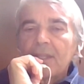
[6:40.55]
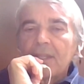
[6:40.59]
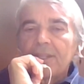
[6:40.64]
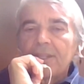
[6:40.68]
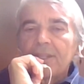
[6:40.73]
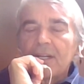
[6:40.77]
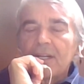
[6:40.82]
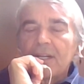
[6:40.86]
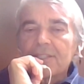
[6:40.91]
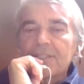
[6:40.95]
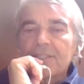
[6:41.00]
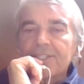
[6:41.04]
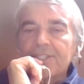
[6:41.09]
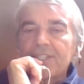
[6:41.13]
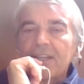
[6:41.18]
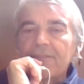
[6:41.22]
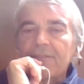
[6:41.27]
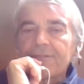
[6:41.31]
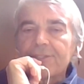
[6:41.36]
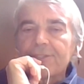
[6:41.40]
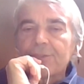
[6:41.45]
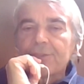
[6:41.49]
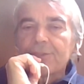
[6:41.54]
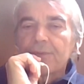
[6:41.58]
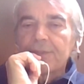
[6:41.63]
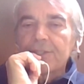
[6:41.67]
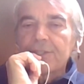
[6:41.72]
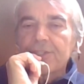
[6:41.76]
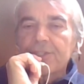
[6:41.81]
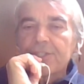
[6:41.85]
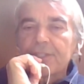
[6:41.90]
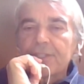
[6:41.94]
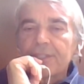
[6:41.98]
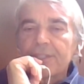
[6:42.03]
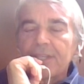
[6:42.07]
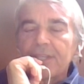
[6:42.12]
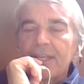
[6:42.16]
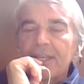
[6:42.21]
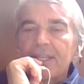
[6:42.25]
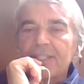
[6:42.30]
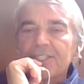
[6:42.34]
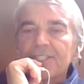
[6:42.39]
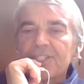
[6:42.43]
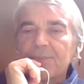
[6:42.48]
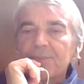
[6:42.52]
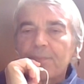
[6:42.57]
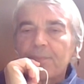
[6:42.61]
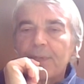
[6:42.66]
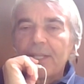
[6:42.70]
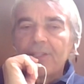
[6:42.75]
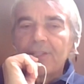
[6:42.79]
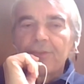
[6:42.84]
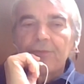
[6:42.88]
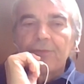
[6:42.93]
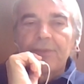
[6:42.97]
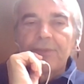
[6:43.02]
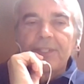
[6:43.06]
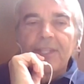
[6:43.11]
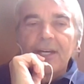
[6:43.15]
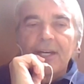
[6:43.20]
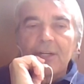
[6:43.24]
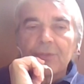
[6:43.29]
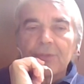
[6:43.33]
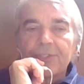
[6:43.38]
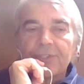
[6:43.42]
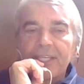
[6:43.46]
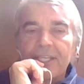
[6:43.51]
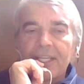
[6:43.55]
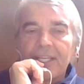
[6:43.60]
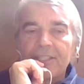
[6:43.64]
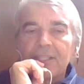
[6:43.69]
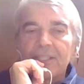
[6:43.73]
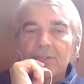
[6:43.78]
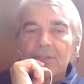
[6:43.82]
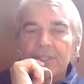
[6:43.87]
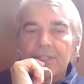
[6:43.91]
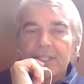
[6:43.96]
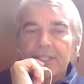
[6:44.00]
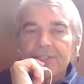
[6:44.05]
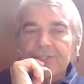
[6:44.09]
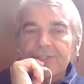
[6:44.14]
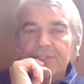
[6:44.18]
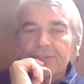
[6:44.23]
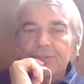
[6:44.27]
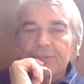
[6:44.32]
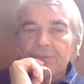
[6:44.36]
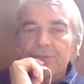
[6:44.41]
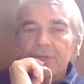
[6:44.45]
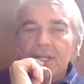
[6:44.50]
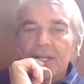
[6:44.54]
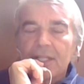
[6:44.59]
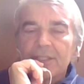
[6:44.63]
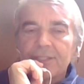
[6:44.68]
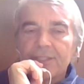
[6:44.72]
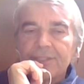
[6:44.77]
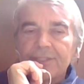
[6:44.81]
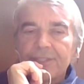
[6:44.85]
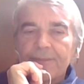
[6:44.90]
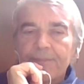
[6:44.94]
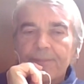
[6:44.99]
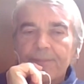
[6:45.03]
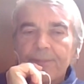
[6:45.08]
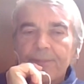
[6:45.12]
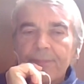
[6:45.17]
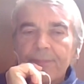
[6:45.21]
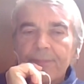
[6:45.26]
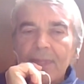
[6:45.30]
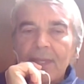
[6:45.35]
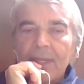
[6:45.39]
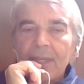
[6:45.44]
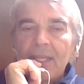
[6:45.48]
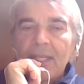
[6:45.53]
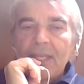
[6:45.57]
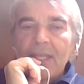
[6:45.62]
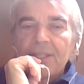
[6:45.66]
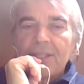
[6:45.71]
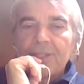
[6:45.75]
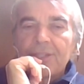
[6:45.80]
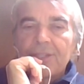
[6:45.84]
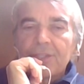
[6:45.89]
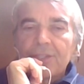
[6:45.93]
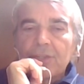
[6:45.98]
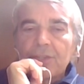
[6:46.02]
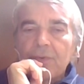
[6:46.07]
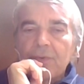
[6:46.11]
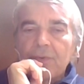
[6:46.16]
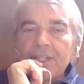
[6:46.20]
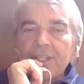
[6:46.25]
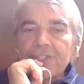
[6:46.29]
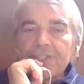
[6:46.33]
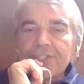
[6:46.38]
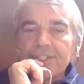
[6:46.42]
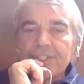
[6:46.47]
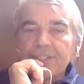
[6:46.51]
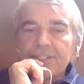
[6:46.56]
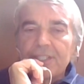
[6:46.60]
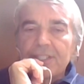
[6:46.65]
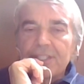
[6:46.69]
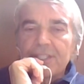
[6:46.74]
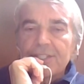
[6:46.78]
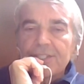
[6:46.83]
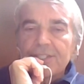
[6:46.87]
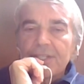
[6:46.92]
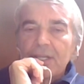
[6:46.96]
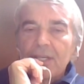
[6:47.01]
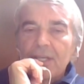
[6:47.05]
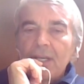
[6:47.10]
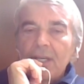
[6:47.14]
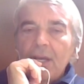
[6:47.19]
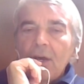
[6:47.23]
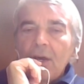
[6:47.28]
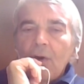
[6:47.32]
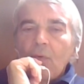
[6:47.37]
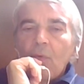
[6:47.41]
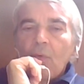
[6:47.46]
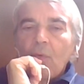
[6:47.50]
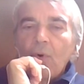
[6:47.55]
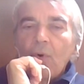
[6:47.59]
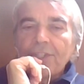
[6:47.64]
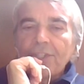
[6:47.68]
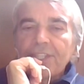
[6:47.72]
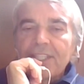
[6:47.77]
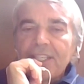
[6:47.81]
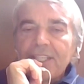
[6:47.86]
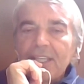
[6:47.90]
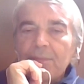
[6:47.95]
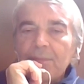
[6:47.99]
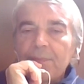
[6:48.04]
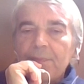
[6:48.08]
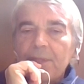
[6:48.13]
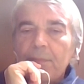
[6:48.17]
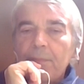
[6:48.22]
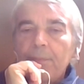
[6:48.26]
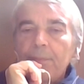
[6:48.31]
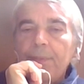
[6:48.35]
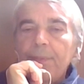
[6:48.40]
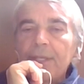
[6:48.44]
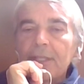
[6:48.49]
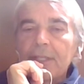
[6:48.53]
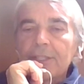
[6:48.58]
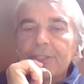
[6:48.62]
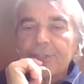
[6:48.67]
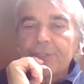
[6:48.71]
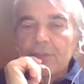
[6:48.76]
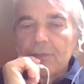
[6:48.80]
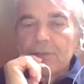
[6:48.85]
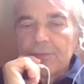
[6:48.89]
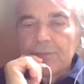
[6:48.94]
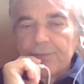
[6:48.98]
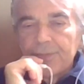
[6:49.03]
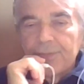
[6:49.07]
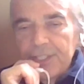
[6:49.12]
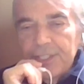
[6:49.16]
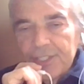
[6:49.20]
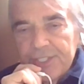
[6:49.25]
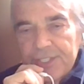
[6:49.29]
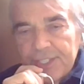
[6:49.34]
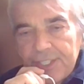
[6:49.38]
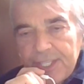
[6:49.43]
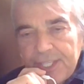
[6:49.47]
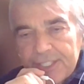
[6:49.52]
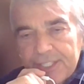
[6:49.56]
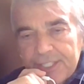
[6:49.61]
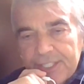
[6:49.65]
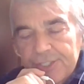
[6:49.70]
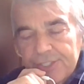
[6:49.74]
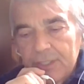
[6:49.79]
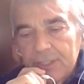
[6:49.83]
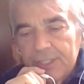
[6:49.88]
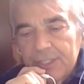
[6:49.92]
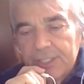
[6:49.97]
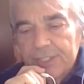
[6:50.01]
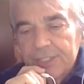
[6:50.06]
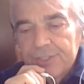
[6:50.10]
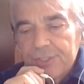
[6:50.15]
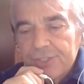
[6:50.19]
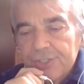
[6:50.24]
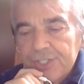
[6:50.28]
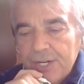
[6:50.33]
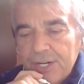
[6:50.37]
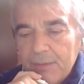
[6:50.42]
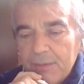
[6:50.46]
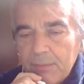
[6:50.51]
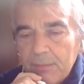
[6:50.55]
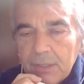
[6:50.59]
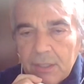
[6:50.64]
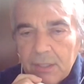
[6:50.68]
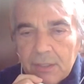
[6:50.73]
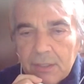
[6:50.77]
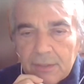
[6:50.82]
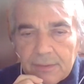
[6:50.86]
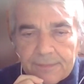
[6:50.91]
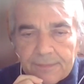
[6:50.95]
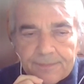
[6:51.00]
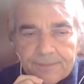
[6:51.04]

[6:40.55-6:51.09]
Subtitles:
They are self-sufficient and spread without any connection to reality. The question is, what can be built of this desolate shamble?